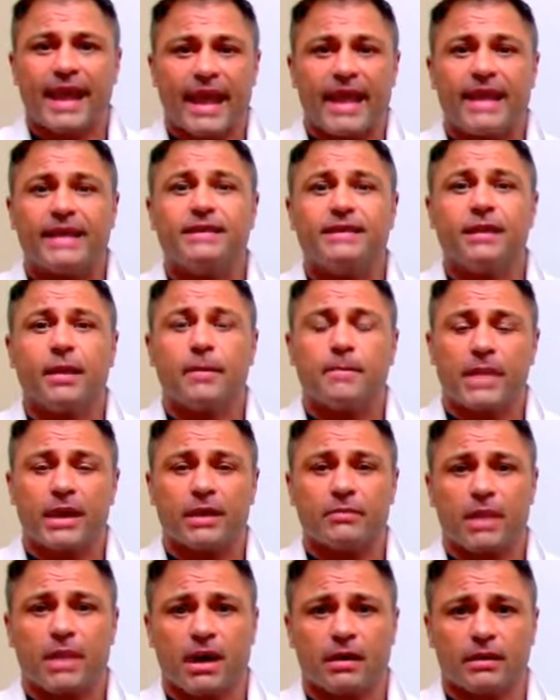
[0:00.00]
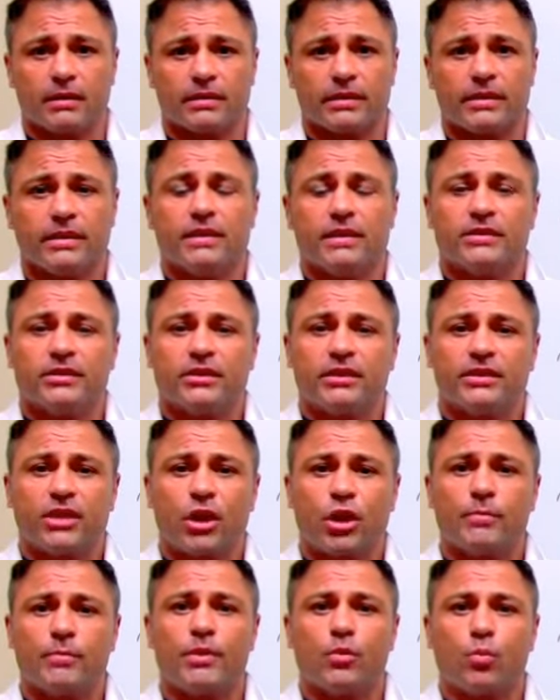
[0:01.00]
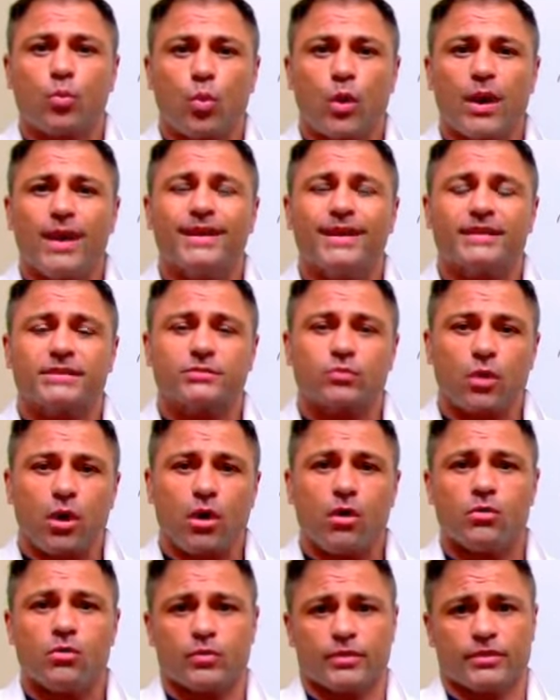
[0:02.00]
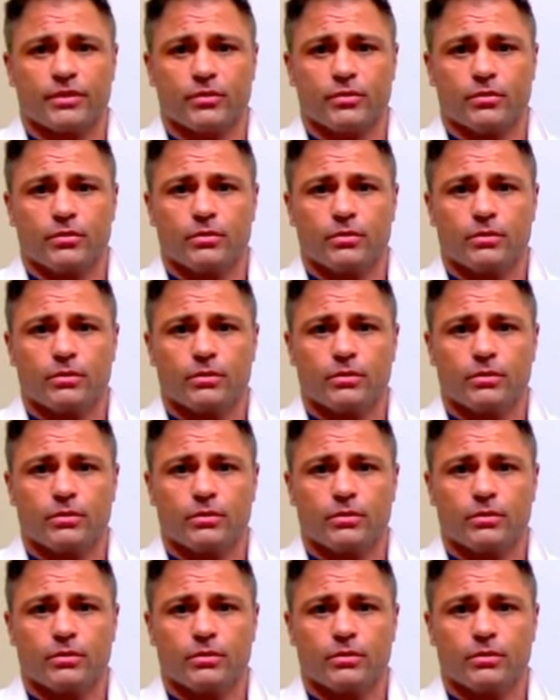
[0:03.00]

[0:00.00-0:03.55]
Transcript: and metabolically to determine what is wrong with you.